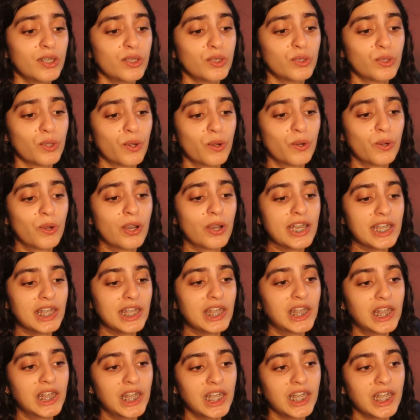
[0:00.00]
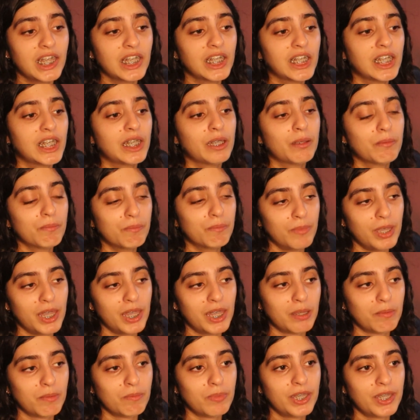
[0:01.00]
So I think
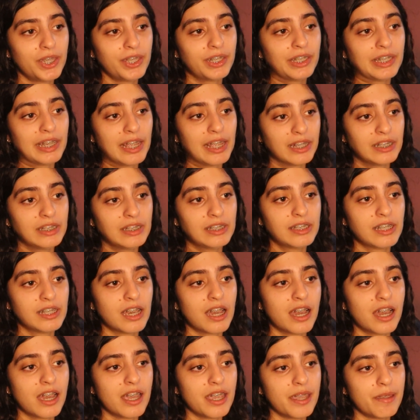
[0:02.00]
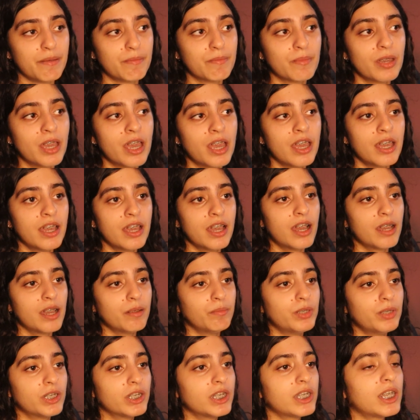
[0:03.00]
maybe next time
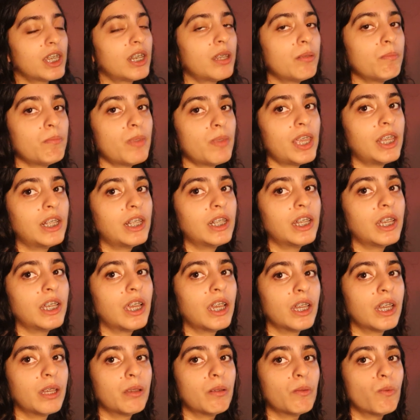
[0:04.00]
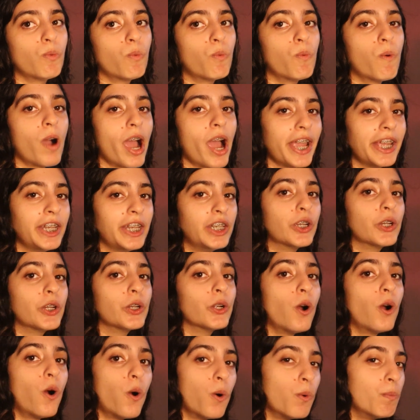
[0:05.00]
I'm just gonna make like a
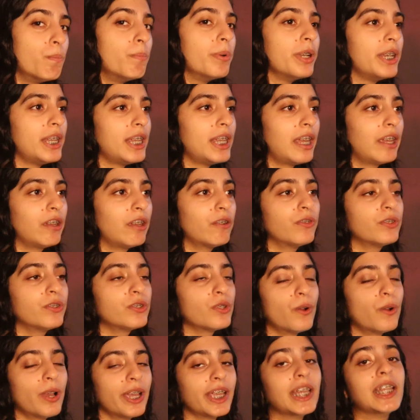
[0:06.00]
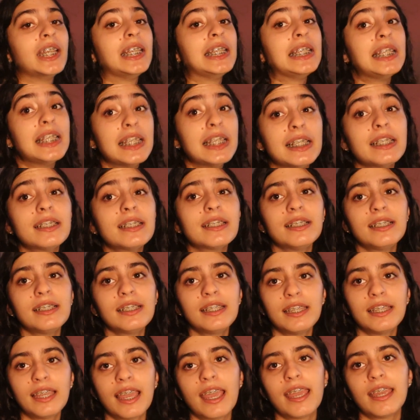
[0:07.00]
wider opening so I can
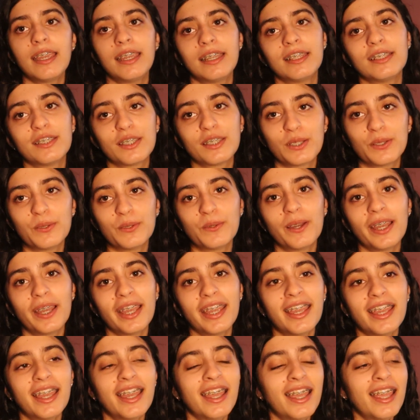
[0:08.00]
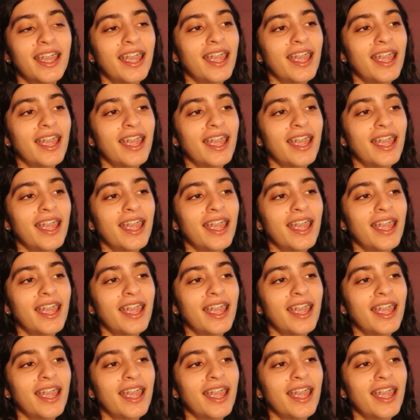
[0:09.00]
easily get into it